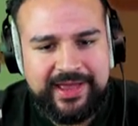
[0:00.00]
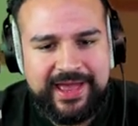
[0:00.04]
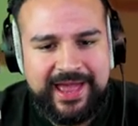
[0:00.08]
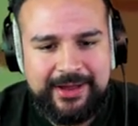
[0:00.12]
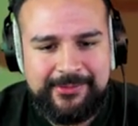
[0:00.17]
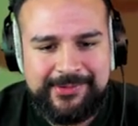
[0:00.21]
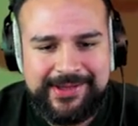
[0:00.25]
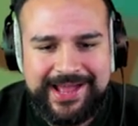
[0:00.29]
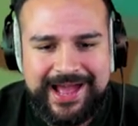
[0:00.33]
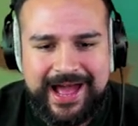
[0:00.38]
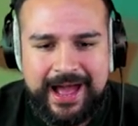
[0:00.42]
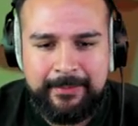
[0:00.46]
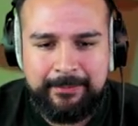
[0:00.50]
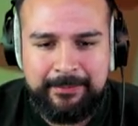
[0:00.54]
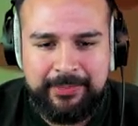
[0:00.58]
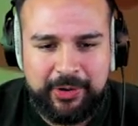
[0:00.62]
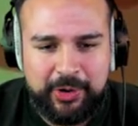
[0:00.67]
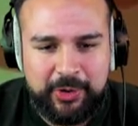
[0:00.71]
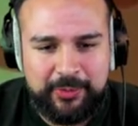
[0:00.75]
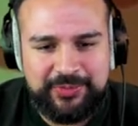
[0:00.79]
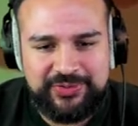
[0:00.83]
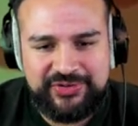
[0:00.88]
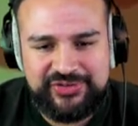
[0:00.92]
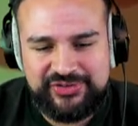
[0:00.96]
Okay, we got
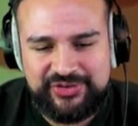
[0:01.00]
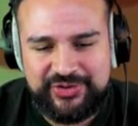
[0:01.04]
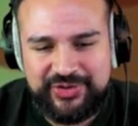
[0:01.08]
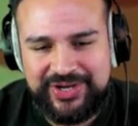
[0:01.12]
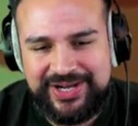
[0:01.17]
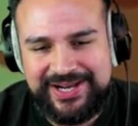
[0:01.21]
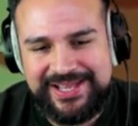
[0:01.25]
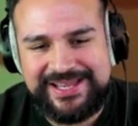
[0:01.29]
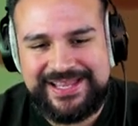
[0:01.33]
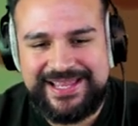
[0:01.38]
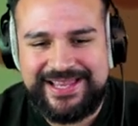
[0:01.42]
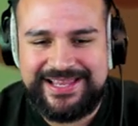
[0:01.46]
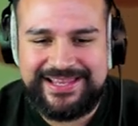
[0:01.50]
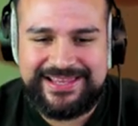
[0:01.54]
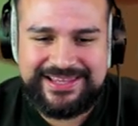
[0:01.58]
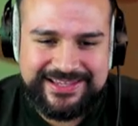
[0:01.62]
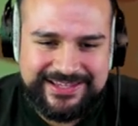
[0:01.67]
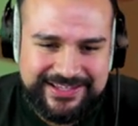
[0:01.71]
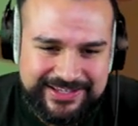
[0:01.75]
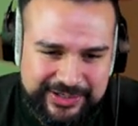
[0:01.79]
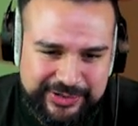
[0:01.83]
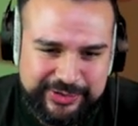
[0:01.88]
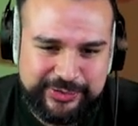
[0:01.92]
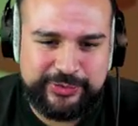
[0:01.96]
Bulbasaur looking
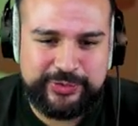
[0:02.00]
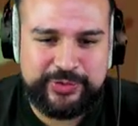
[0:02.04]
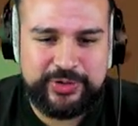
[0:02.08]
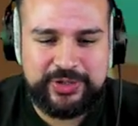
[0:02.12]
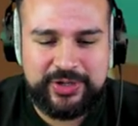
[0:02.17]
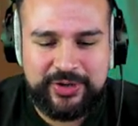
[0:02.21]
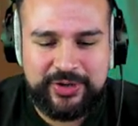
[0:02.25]
cute.